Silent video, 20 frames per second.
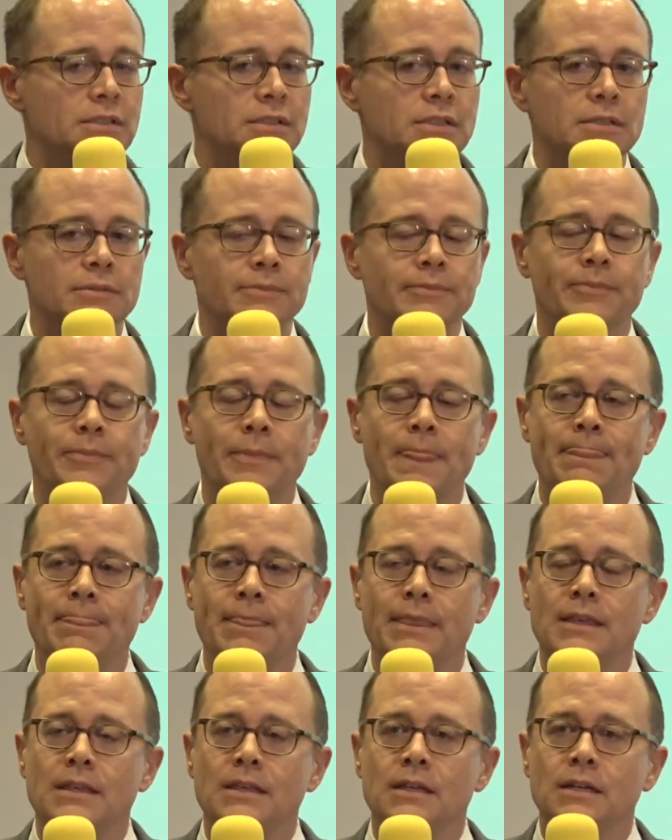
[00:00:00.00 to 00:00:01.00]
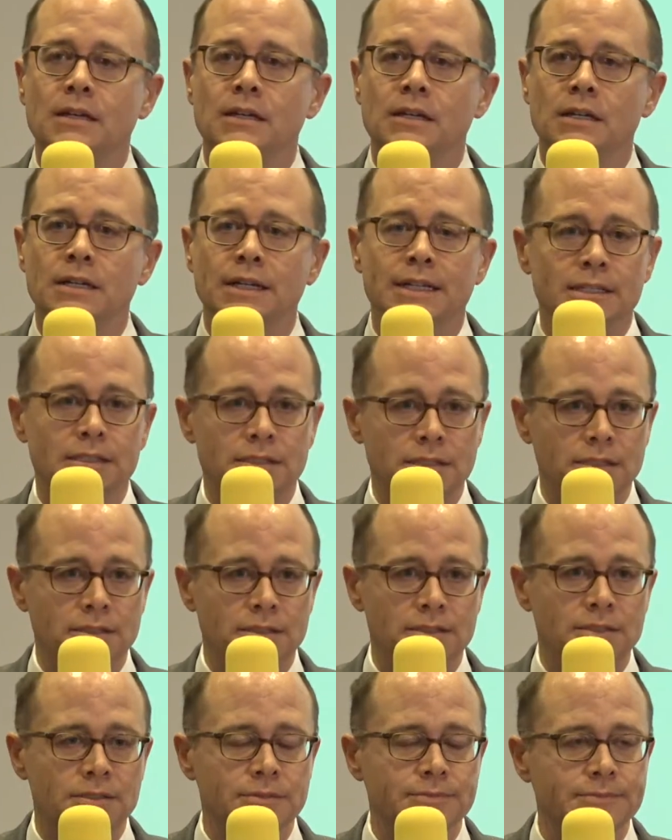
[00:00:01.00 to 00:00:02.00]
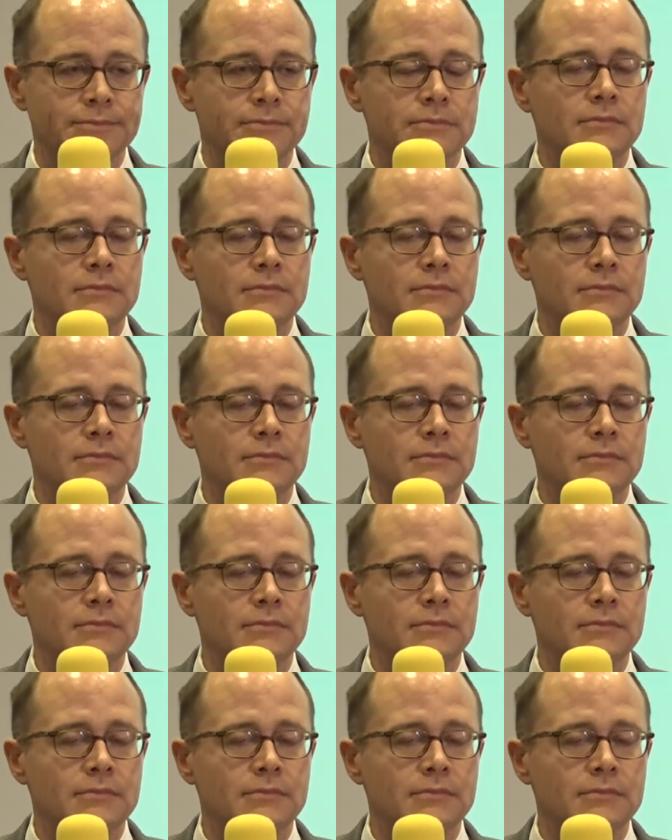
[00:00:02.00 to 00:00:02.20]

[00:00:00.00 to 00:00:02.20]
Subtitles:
and it didn't.